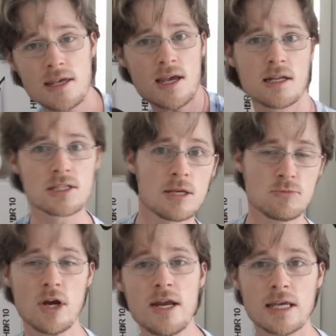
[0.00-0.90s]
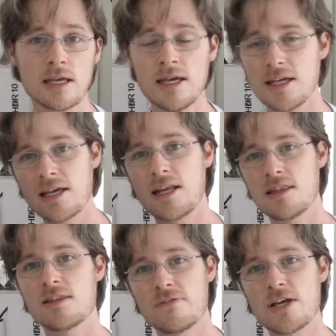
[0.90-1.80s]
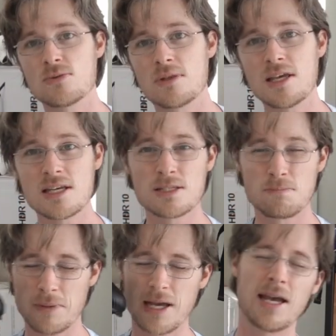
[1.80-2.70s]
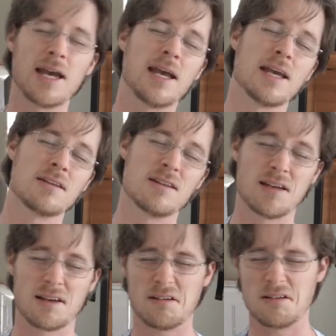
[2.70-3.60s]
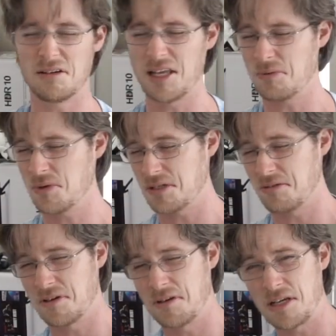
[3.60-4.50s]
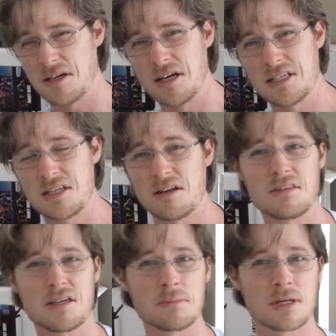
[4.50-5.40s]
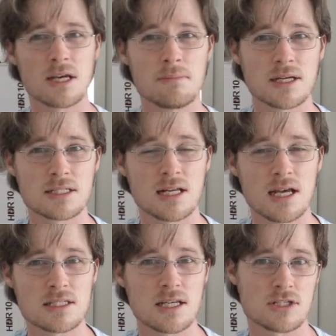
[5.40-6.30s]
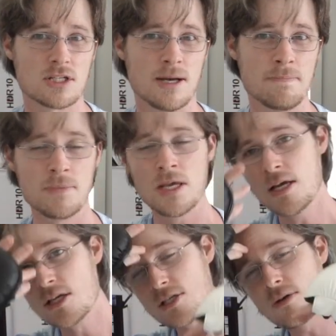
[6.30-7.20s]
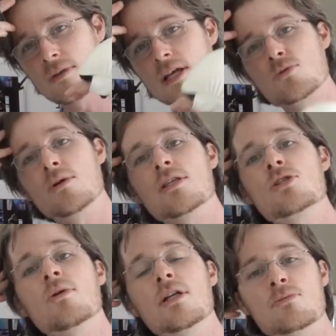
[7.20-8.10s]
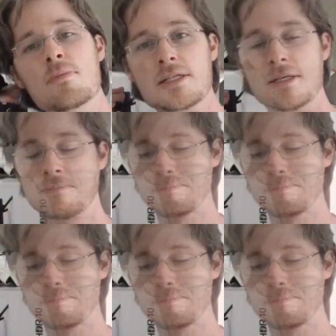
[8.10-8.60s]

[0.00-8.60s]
Yeah, let's keep training. You get hit in the face with this, bang, and you're like, oh, that wasn't very nice. I don't think I'm going to come back to class next time. So that's where this one is better.